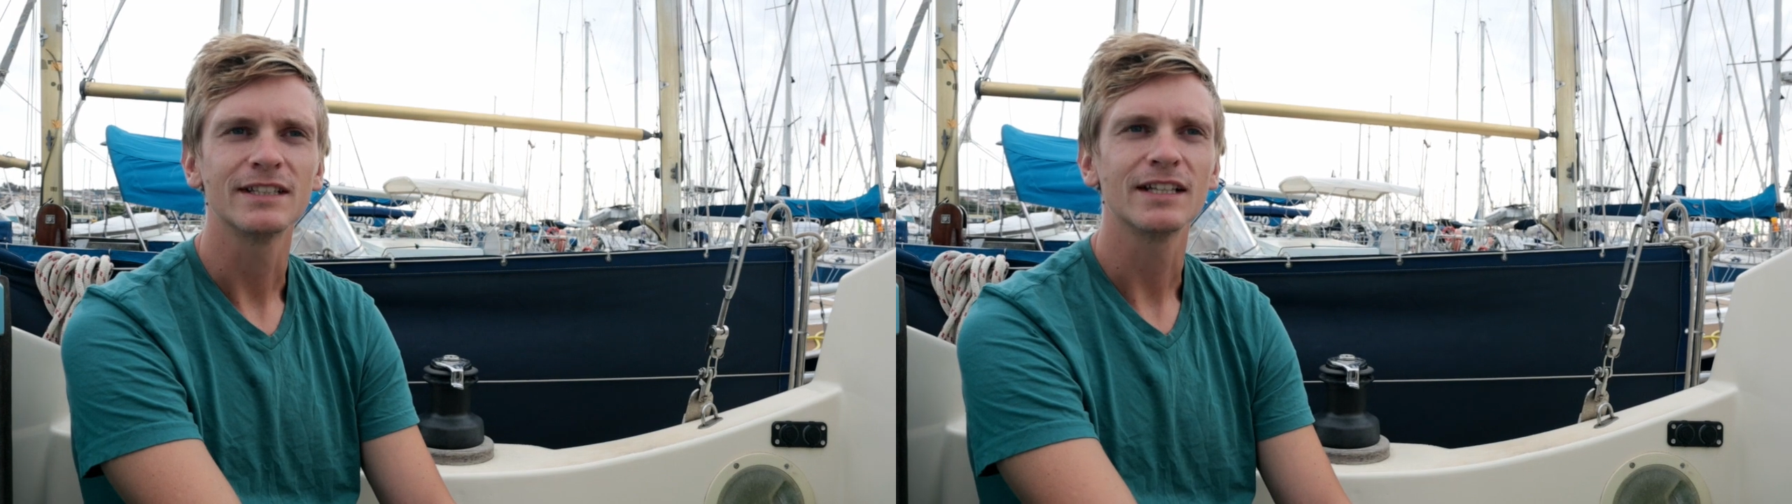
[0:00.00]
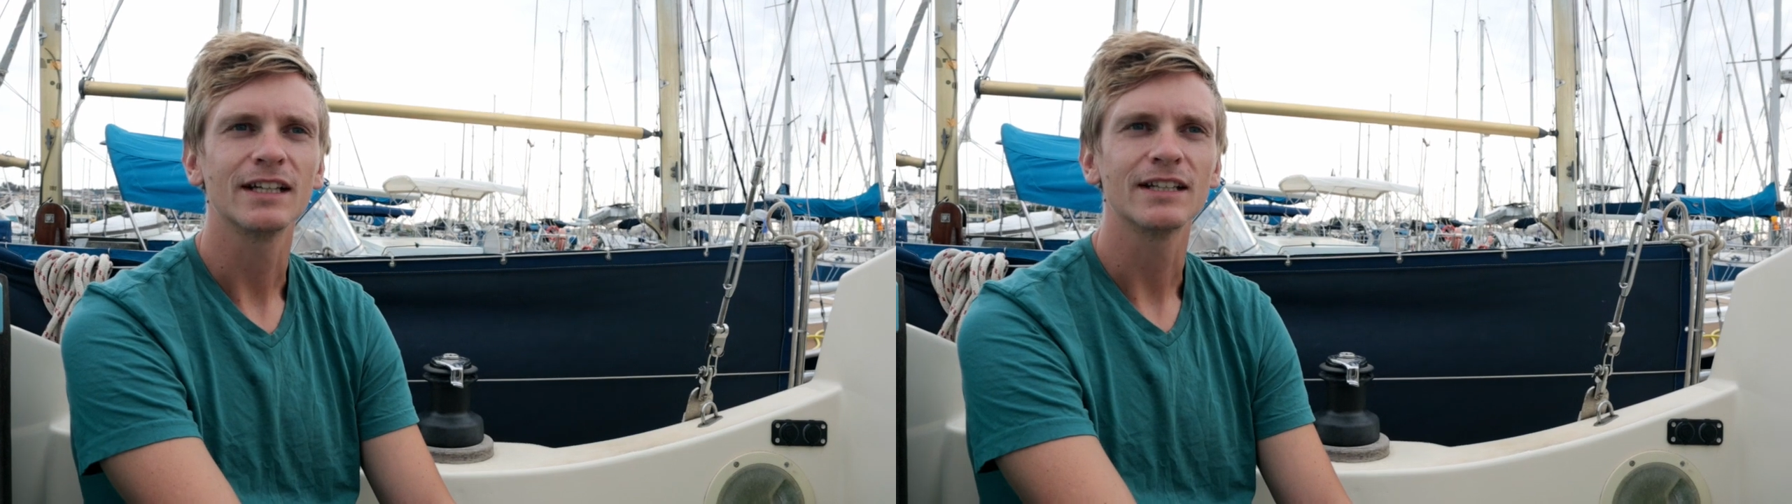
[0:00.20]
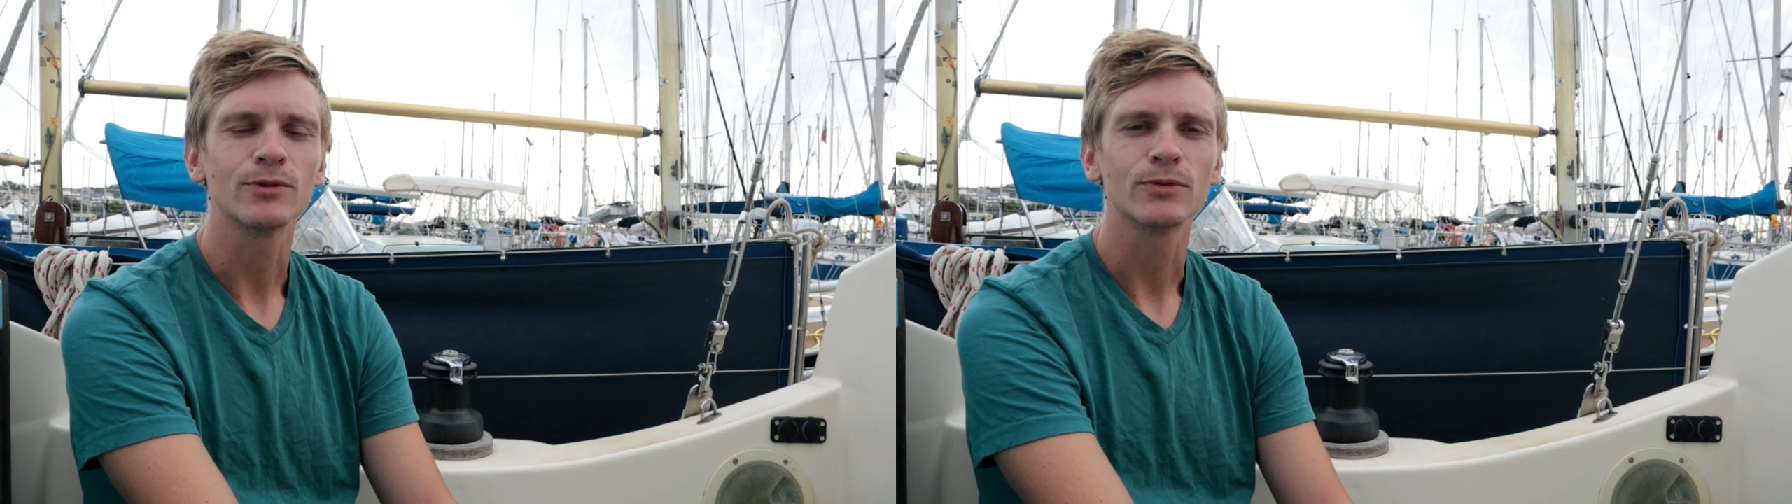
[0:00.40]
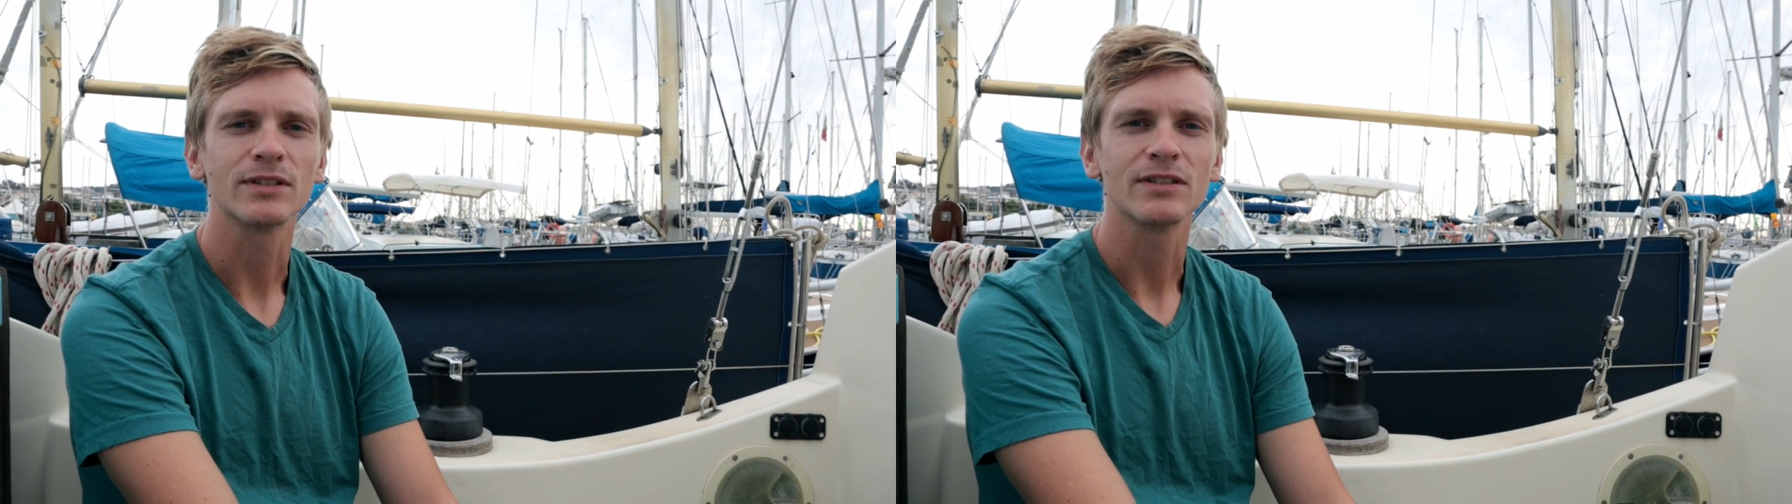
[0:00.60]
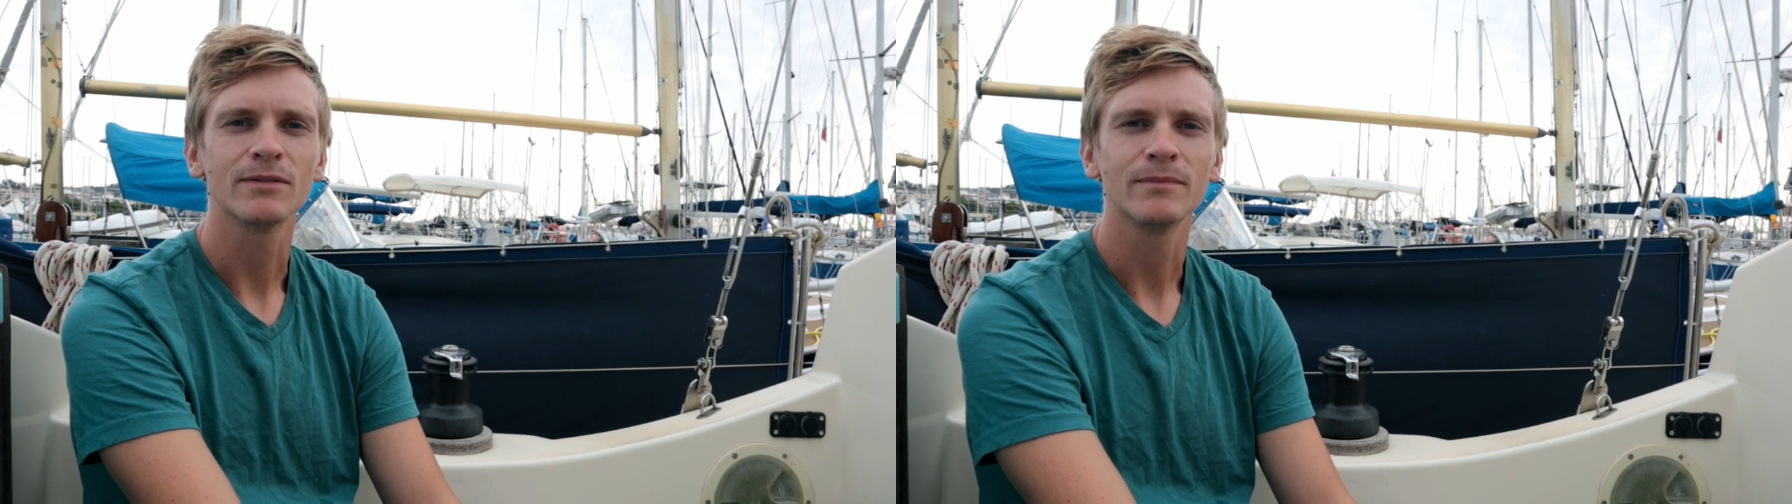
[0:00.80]
until I talked
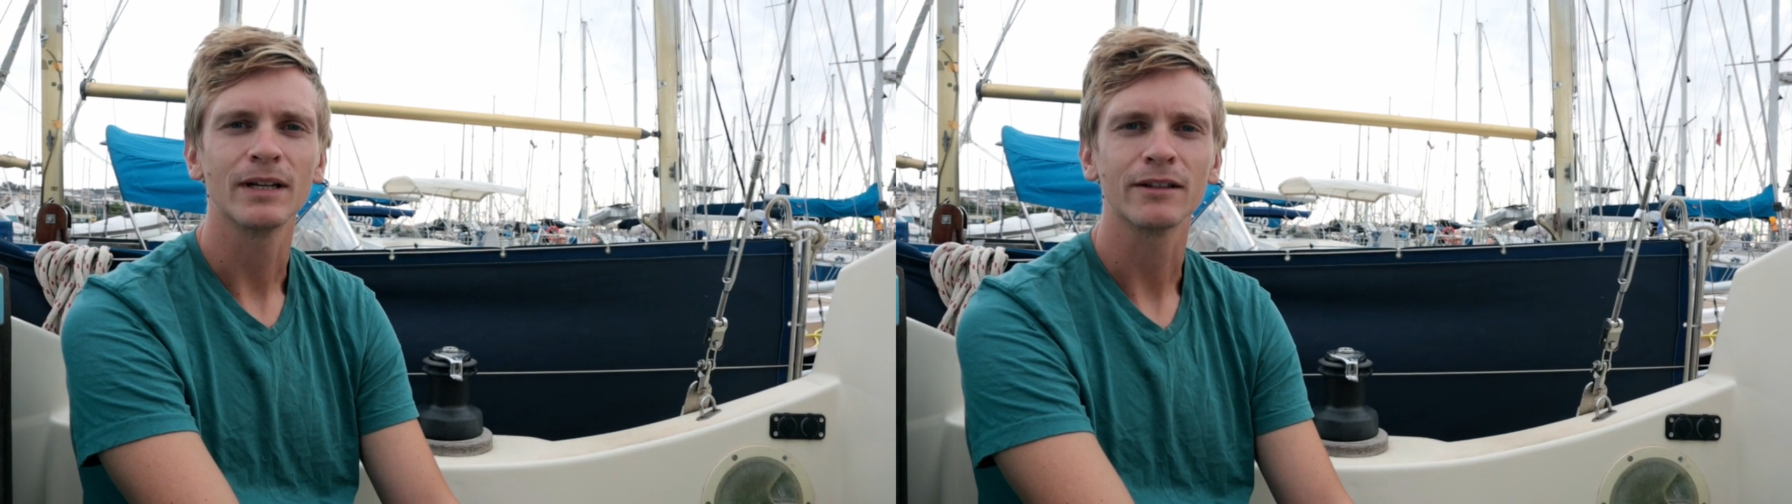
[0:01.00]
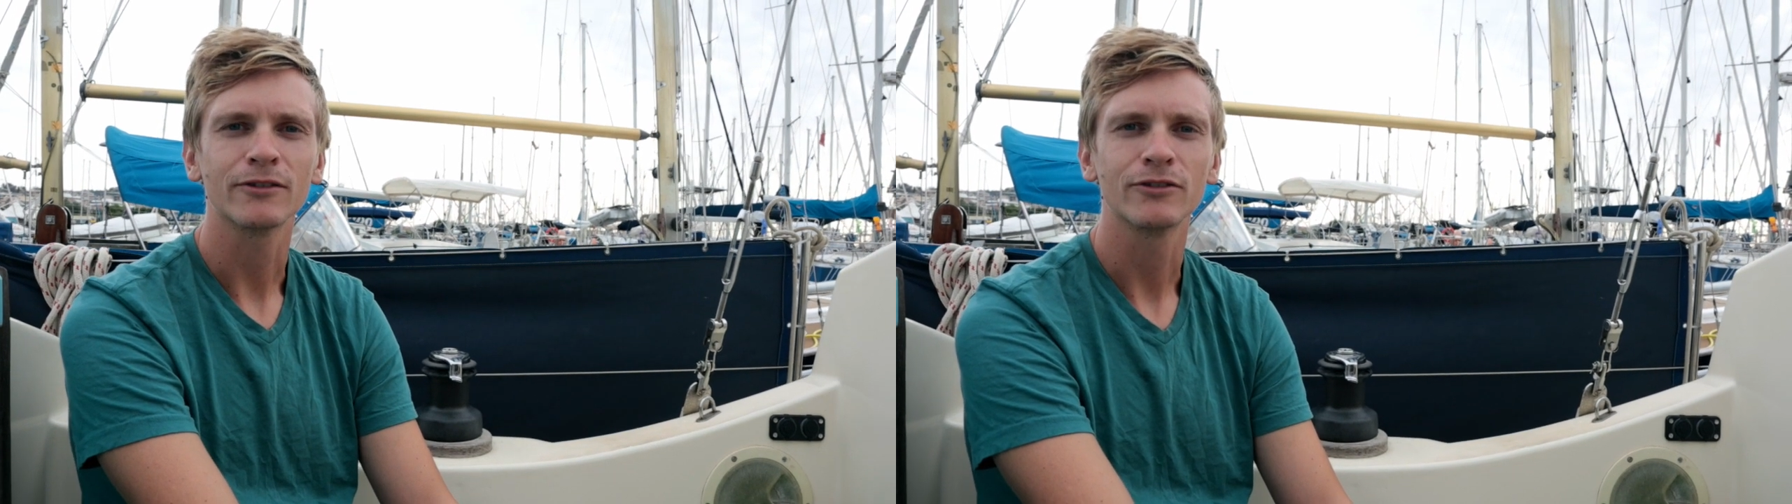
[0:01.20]
to some other